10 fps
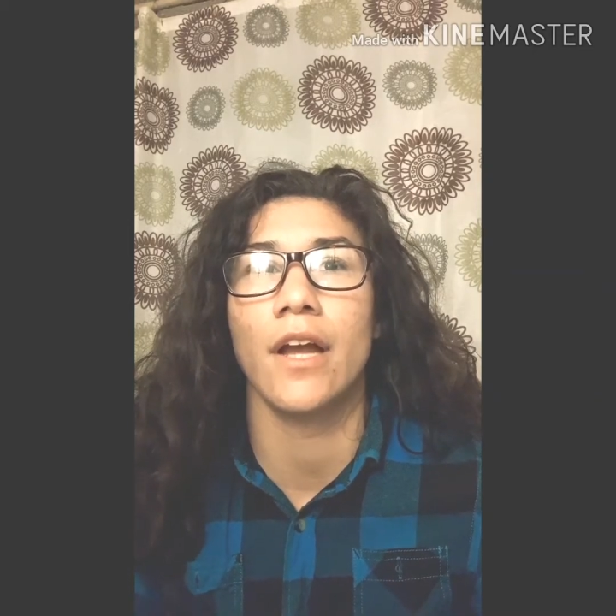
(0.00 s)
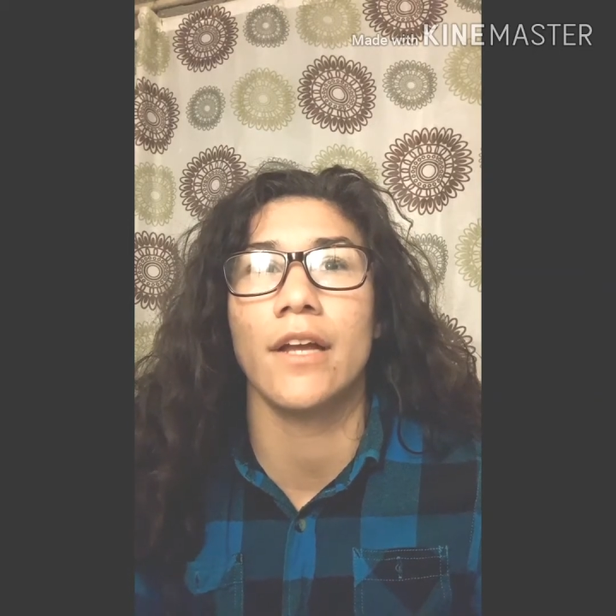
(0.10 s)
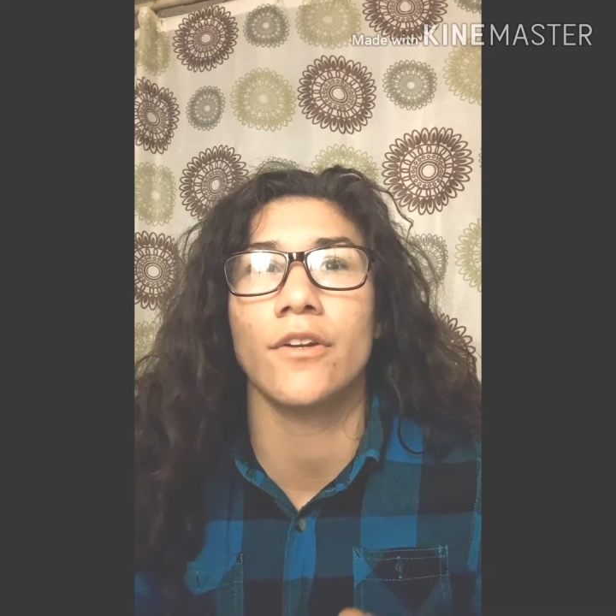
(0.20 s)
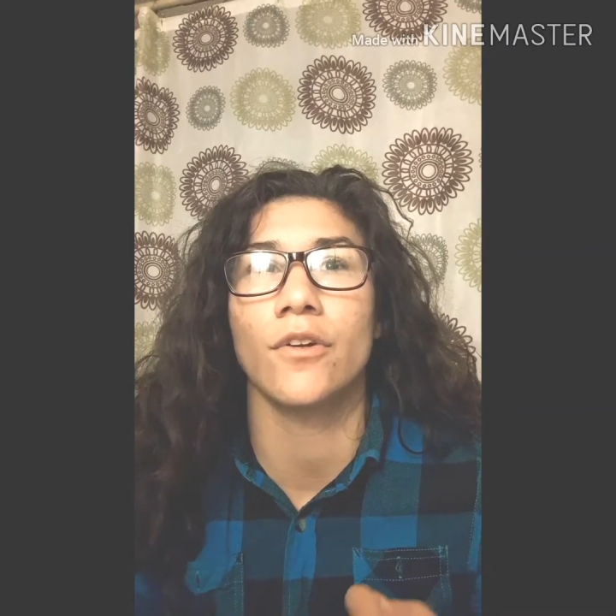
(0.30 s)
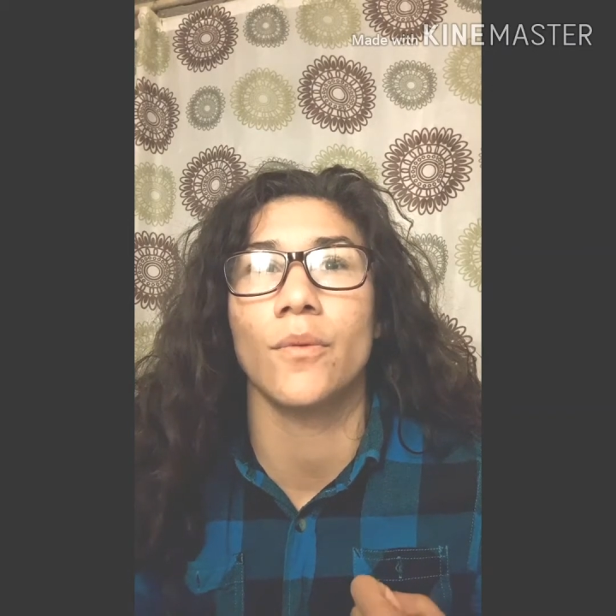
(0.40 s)

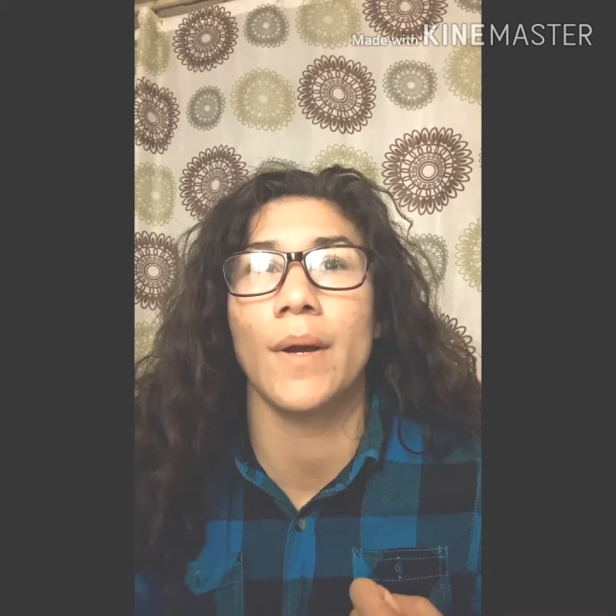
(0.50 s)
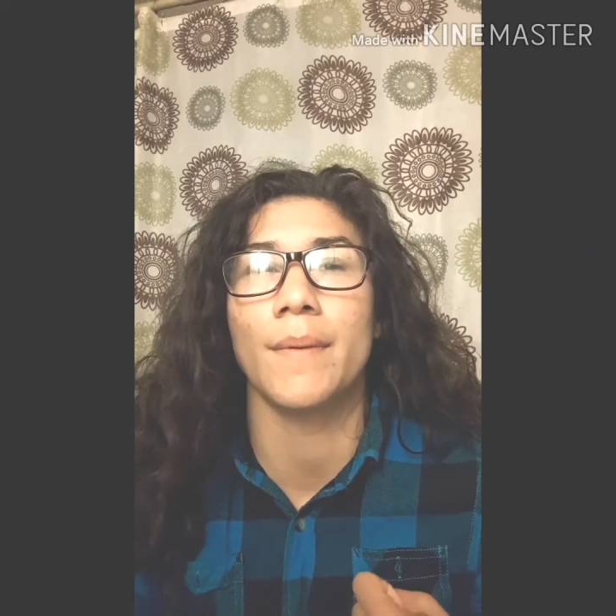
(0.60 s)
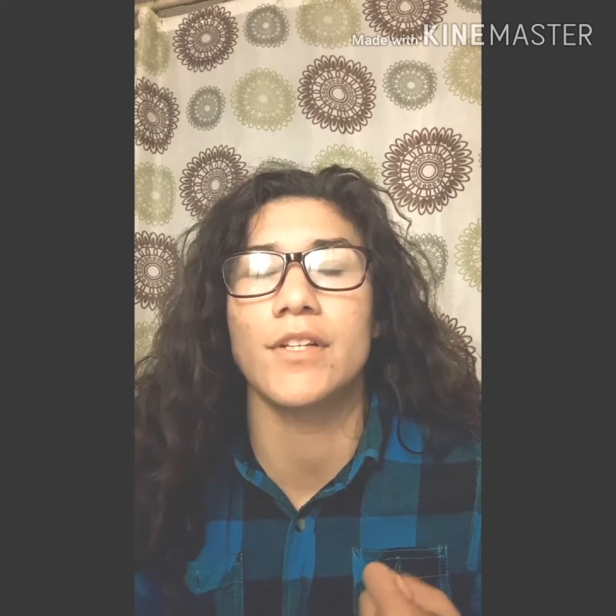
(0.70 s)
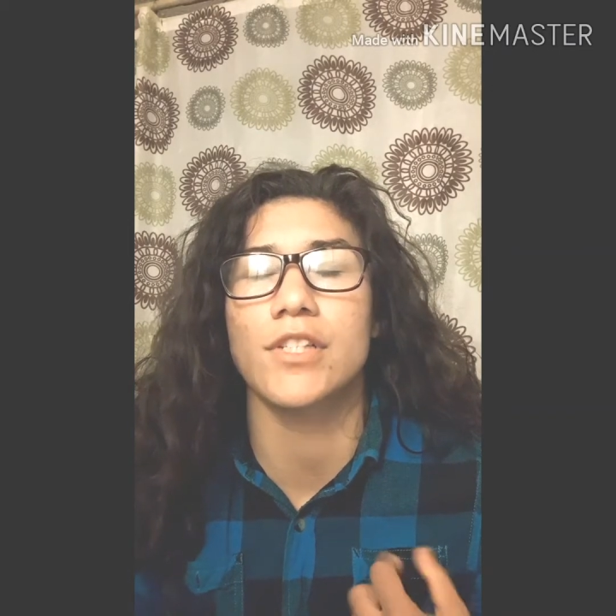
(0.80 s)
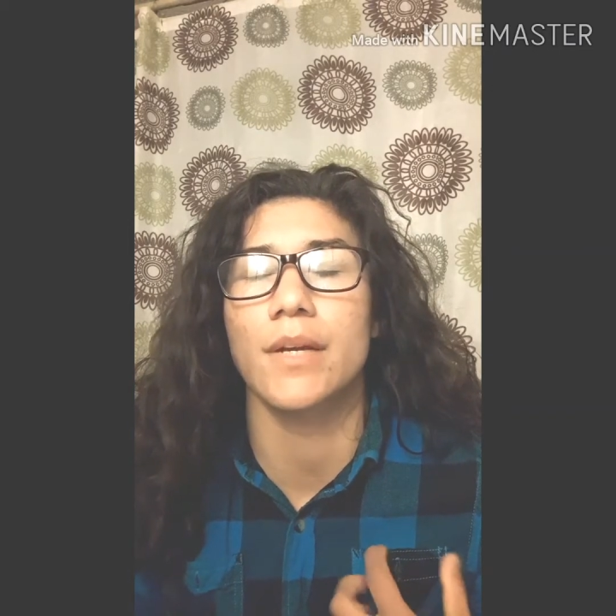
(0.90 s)
don't know why,
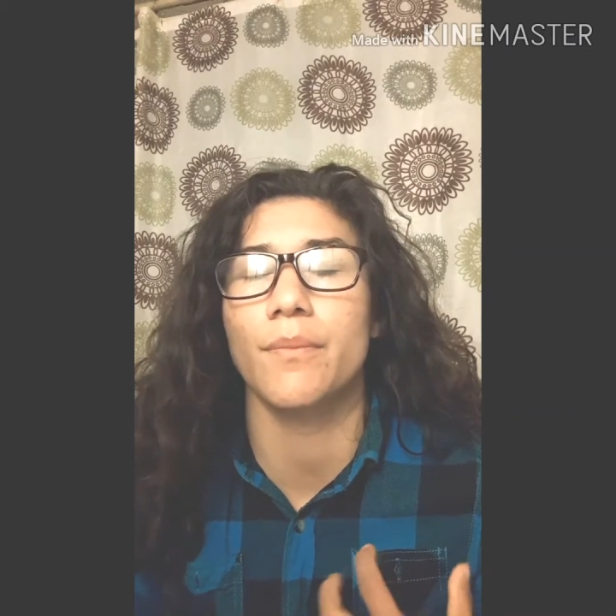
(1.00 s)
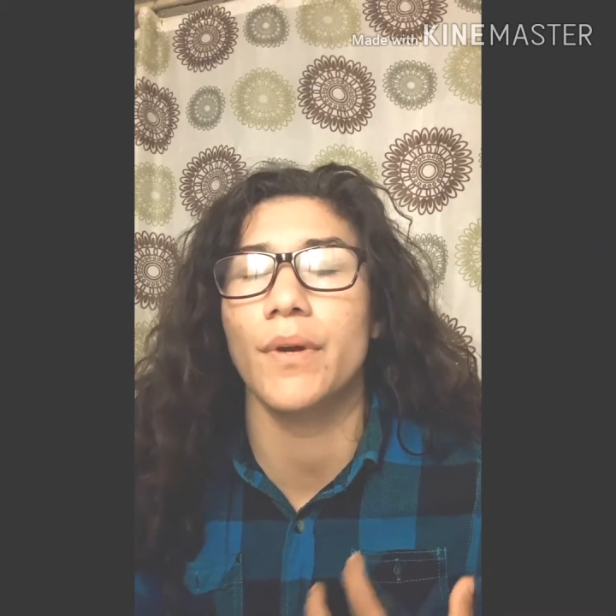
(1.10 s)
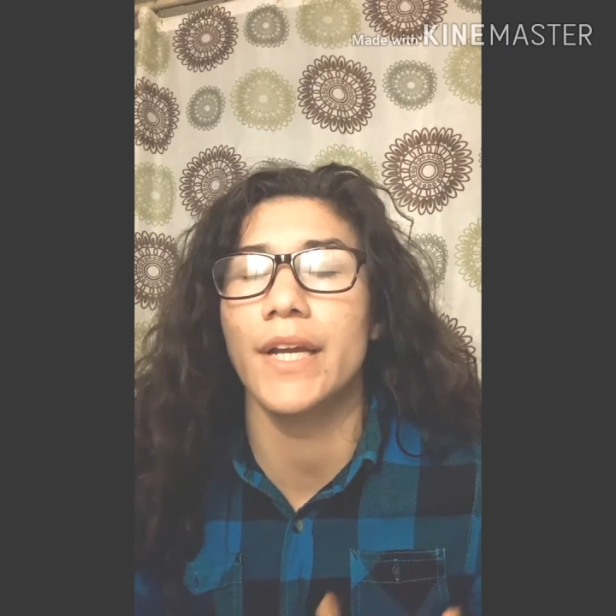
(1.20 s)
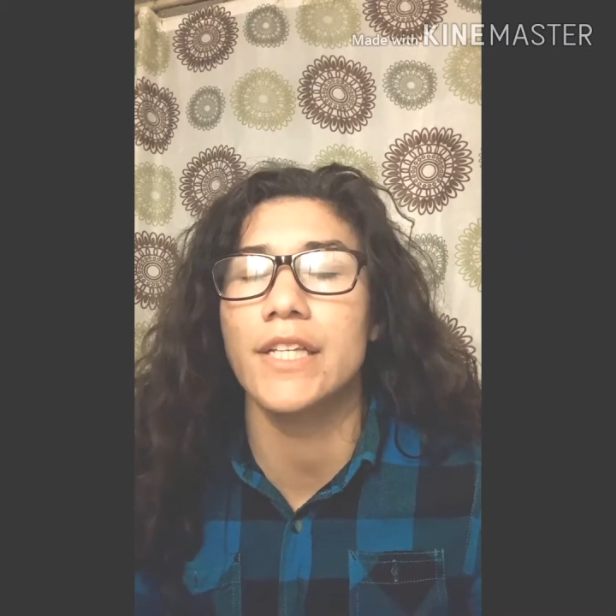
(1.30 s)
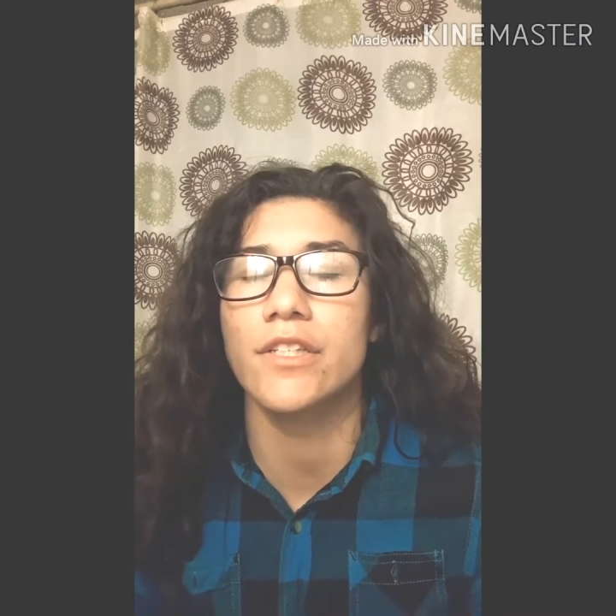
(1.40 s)
but I just kept praying